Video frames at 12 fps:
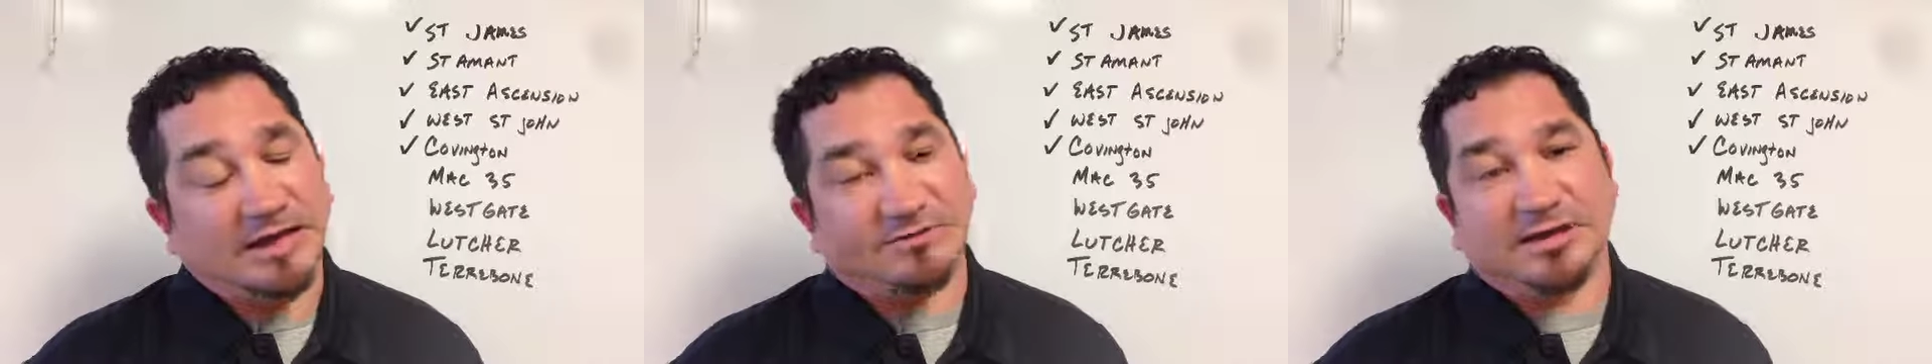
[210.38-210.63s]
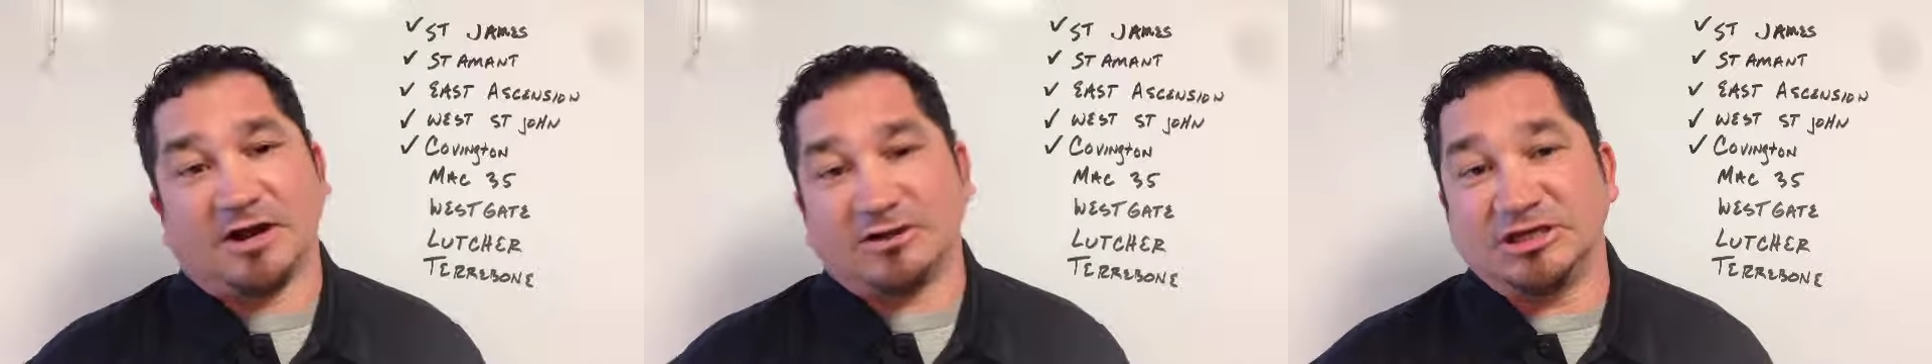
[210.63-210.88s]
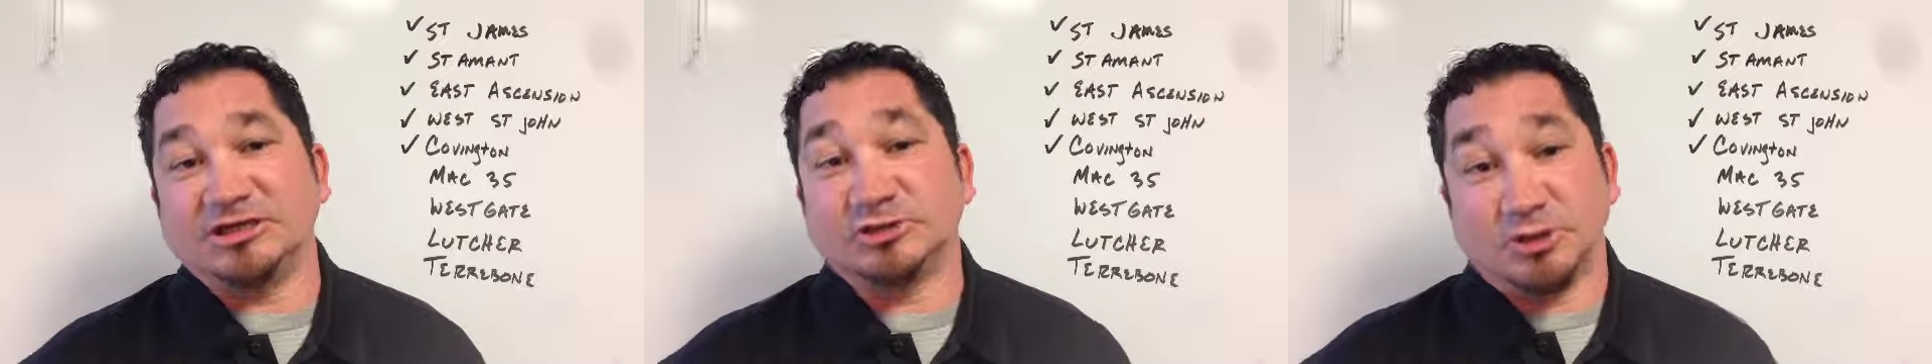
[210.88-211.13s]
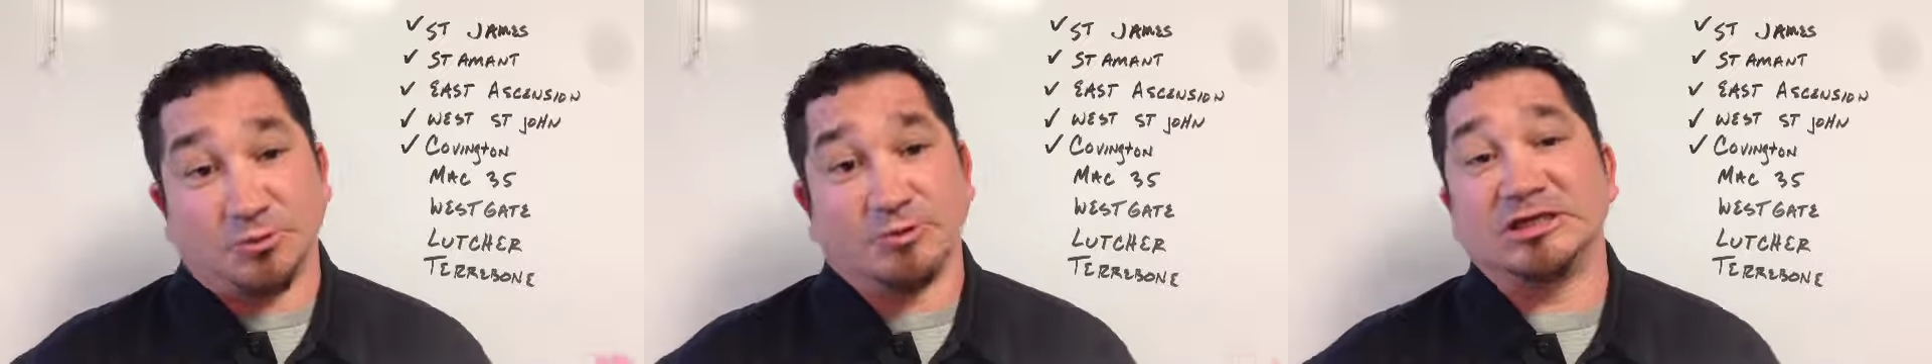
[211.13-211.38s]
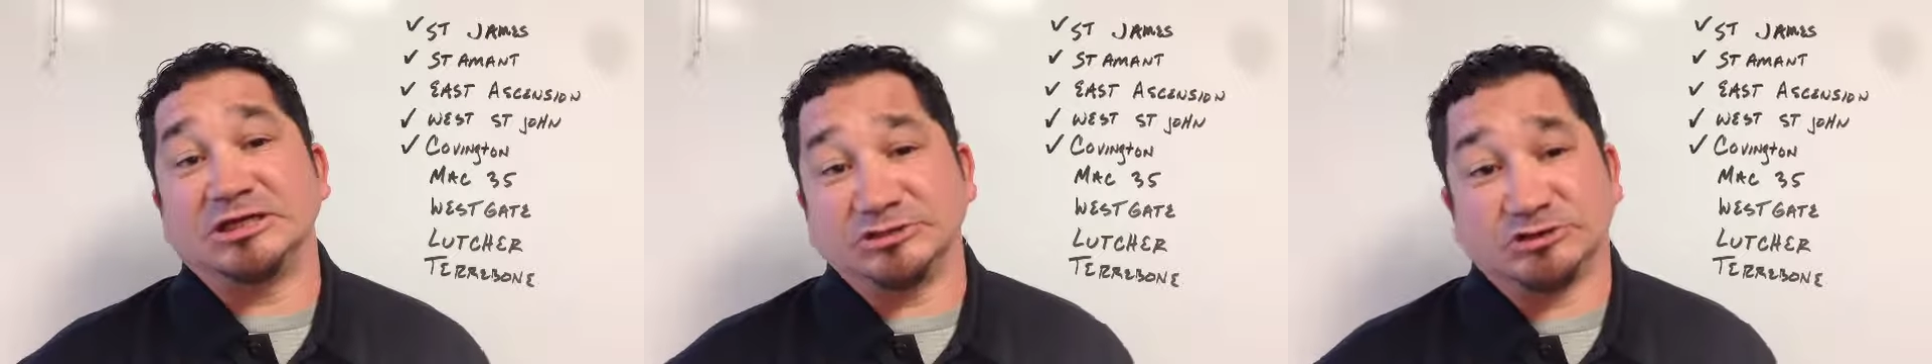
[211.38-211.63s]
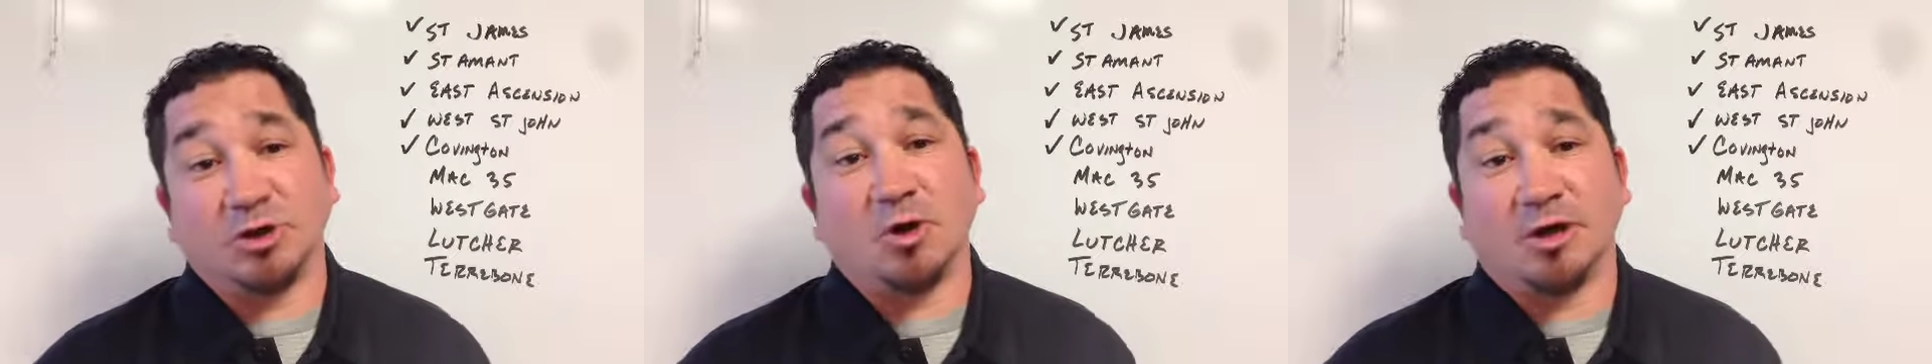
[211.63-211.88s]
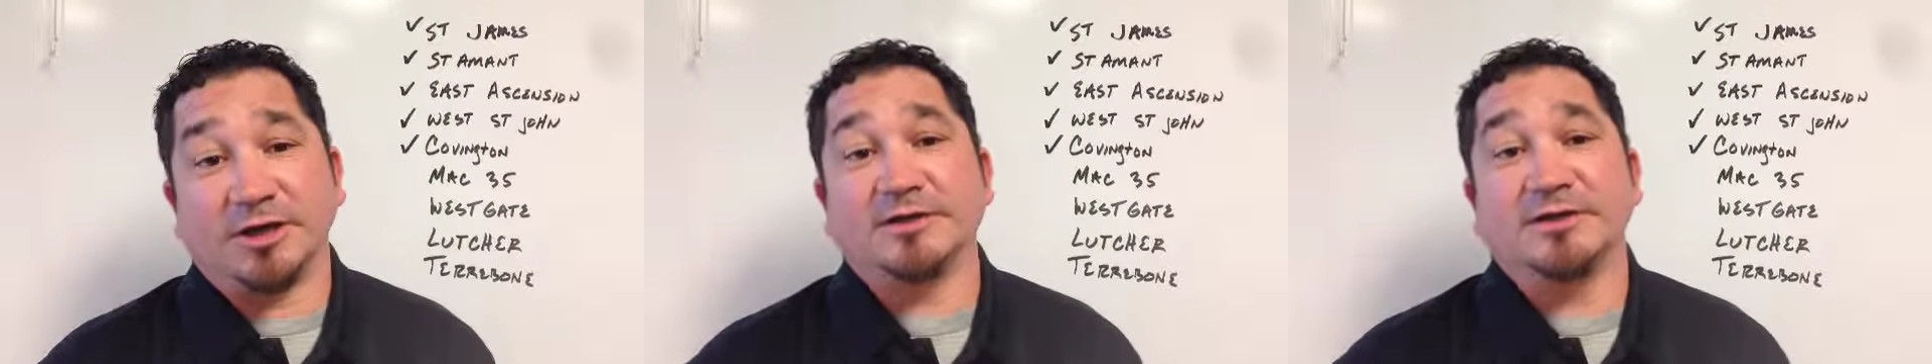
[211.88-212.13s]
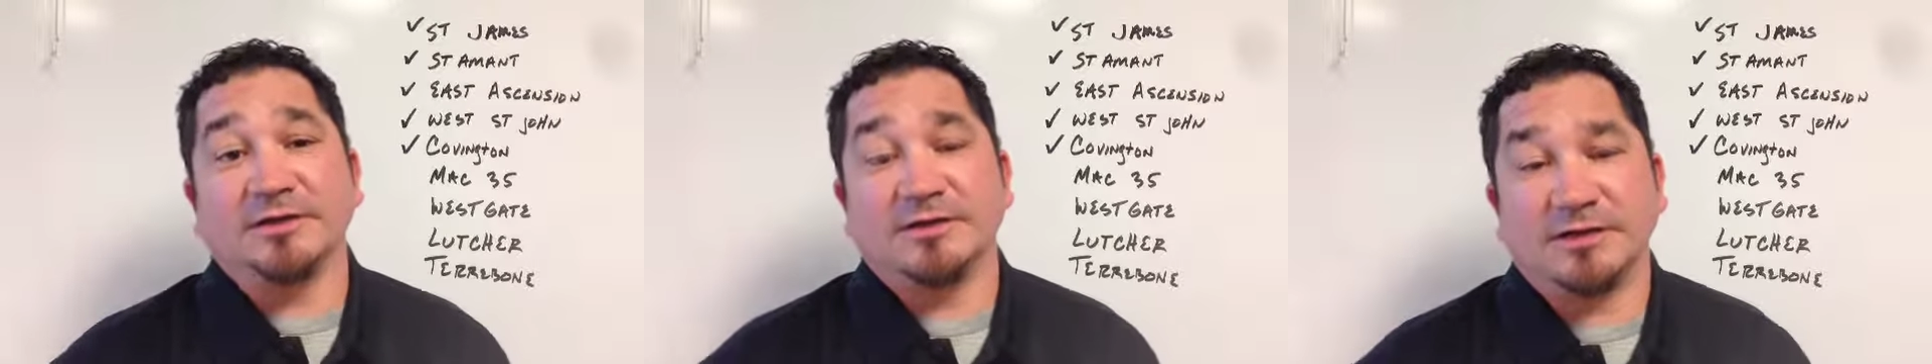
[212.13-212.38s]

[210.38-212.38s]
I think our kids are going to really enjoy